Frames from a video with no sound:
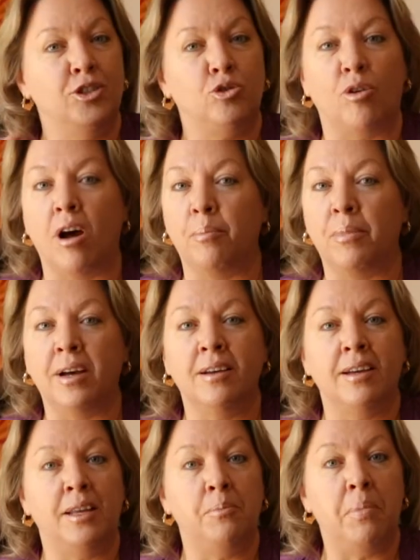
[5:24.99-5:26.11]
trauma
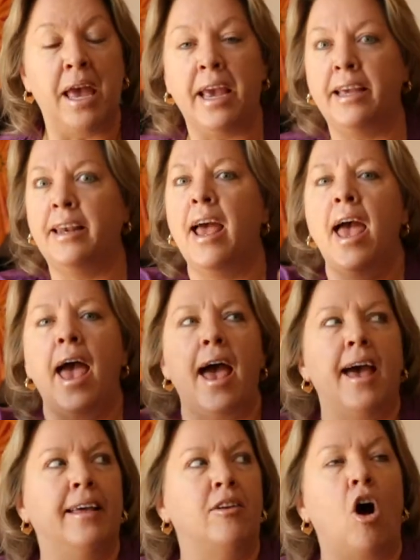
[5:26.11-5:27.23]
and pain.
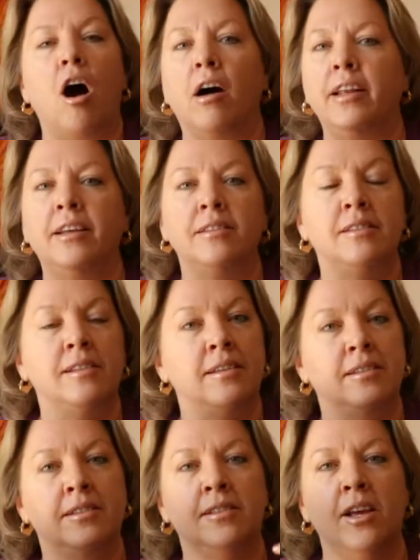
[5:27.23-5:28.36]
And
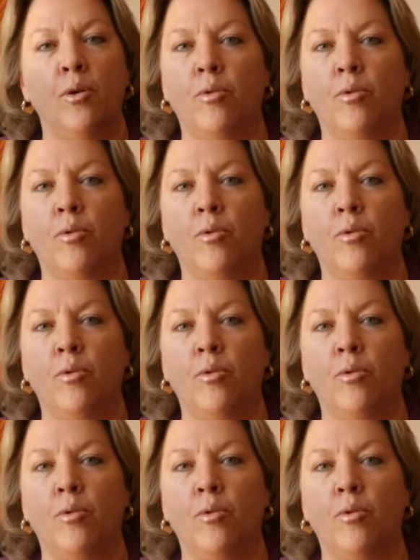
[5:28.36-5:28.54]
audiences